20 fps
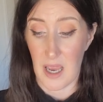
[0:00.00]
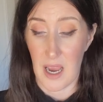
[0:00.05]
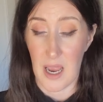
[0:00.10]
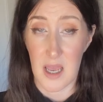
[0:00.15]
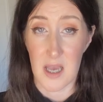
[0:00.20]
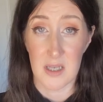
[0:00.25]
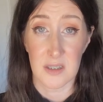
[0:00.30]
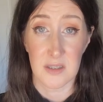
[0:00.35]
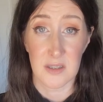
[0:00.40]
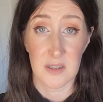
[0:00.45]

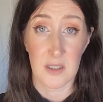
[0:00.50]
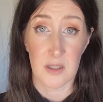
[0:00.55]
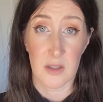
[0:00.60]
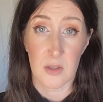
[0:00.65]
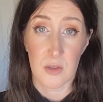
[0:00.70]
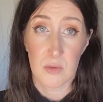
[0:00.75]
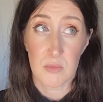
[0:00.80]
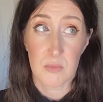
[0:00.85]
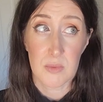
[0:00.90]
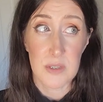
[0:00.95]
And
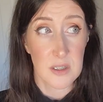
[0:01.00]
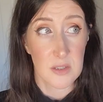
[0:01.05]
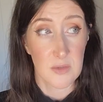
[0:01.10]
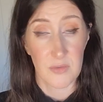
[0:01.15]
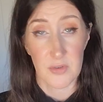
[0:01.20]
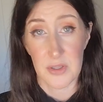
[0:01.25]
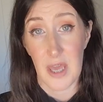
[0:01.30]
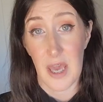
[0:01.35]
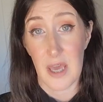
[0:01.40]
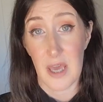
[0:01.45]
the reason
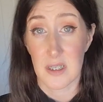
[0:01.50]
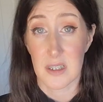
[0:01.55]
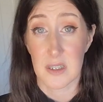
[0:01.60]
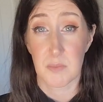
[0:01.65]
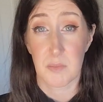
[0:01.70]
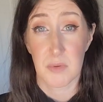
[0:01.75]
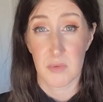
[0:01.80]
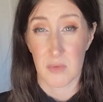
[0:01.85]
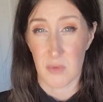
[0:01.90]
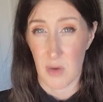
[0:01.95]
for that is
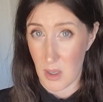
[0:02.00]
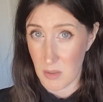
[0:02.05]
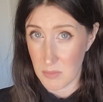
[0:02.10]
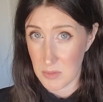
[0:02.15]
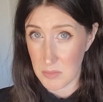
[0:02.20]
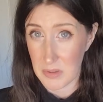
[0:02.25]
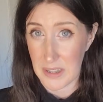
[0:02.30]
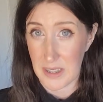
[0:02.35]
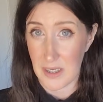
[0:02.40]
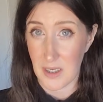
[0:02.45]

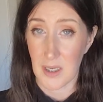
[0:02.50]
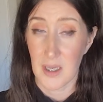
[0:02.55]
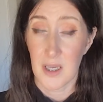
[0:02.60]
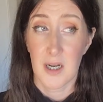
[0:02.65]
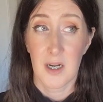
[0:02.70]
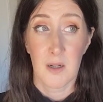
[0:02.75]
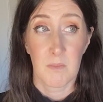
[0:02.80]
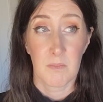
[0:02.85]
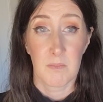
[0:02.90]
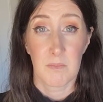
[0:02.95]
probably
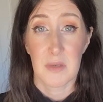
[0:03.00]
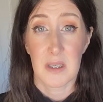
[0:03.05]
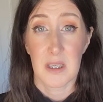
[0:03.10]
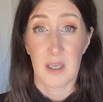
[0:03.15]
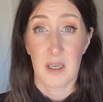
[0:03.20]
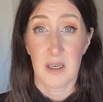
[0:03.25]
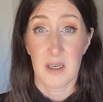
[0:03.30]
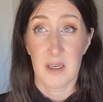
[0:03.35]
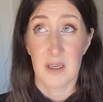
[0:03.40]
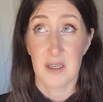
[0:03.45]

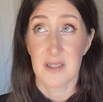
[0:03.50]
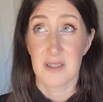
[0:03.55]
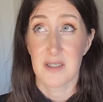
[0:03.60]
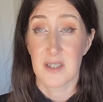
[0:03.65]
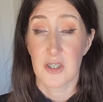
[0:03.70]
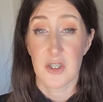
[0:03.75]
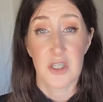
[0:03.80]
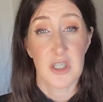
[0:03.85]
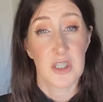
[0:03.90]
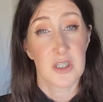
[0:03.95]
because
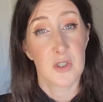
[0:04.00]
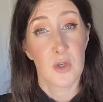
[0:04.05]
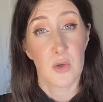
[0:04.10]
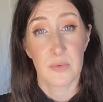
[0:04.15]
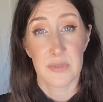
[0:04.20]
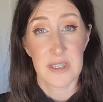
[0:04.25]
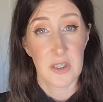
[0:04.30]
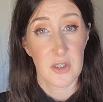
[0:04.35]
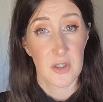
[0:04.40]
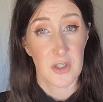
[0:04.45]
there's just no
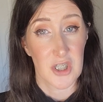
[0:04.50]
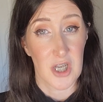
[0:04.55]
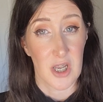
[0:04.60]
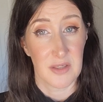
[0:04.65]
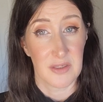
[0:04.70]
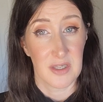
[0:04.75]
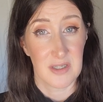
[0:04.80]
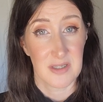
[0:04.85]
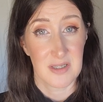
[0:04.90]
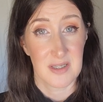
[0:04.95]
research
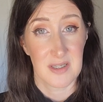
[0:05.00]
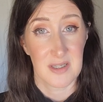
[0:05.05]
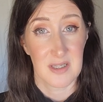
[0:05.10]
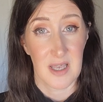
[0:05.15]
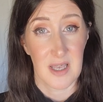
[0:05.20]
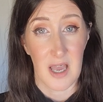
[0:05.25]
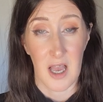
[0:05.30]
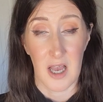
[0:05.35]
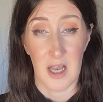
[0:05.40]
on this.